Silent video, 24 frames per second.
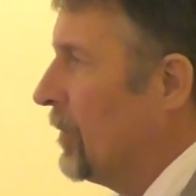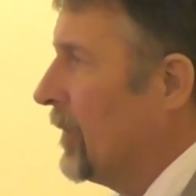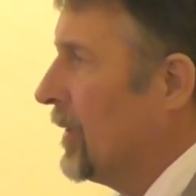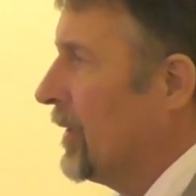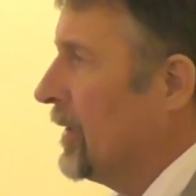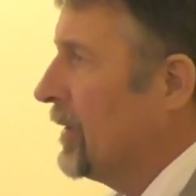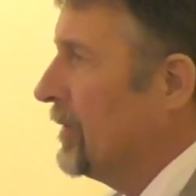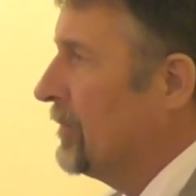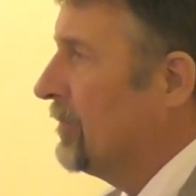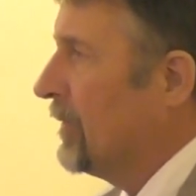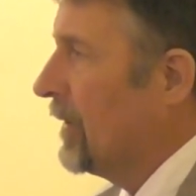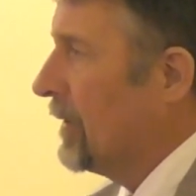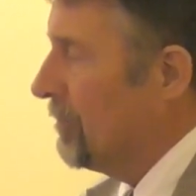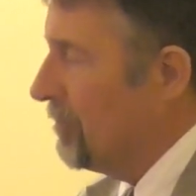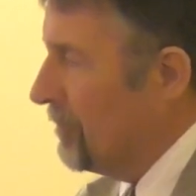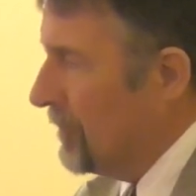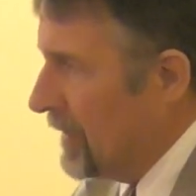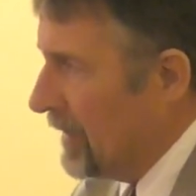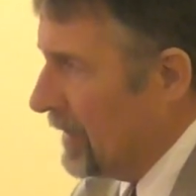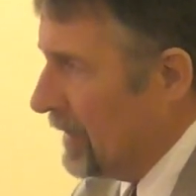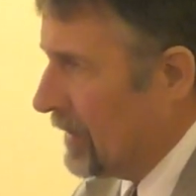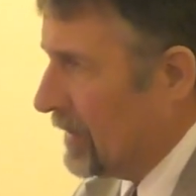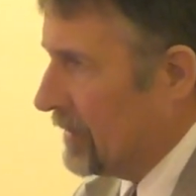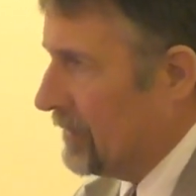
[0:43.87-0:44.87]
We
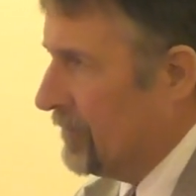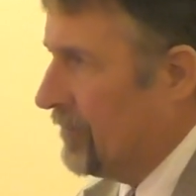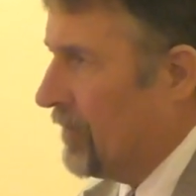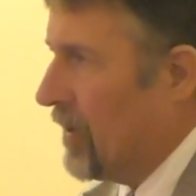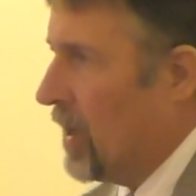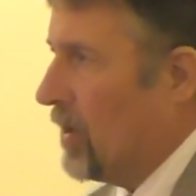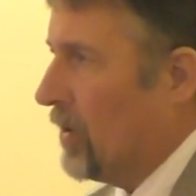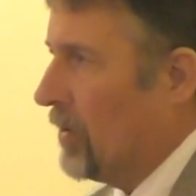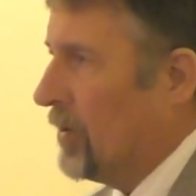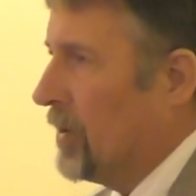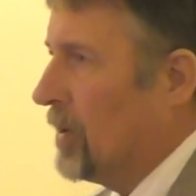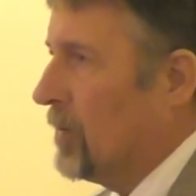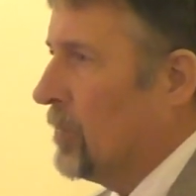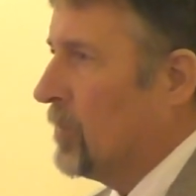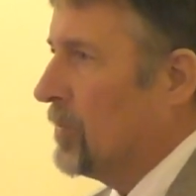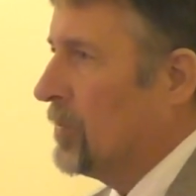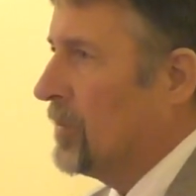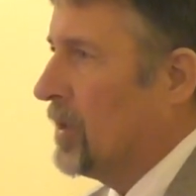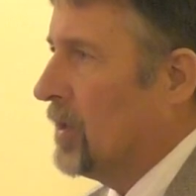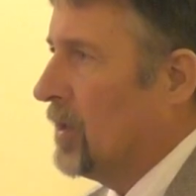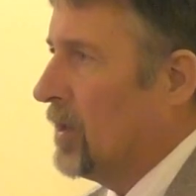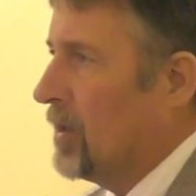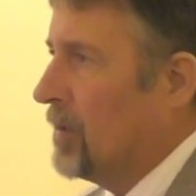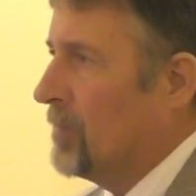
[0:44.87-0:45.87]
immediately followed up with
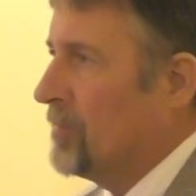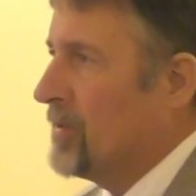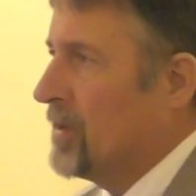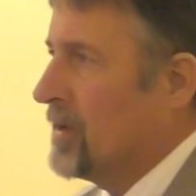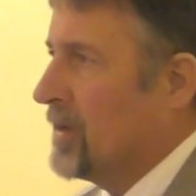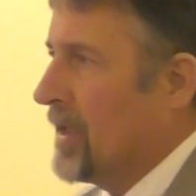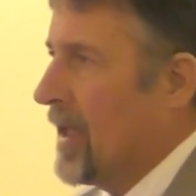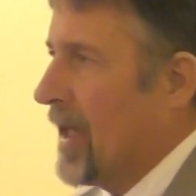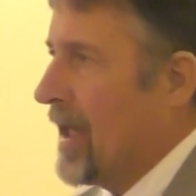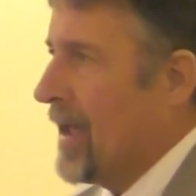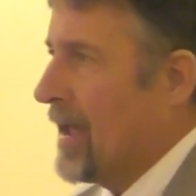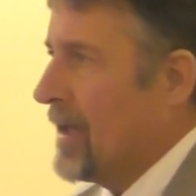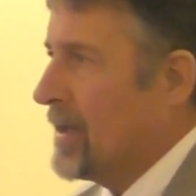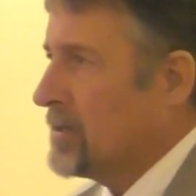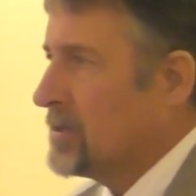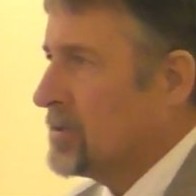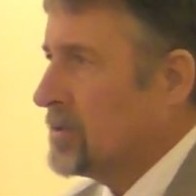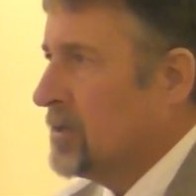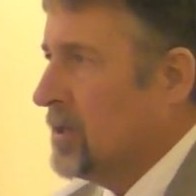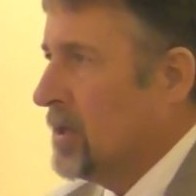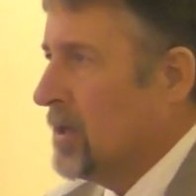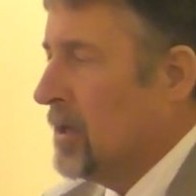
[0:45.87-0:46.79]
Columbia Gas,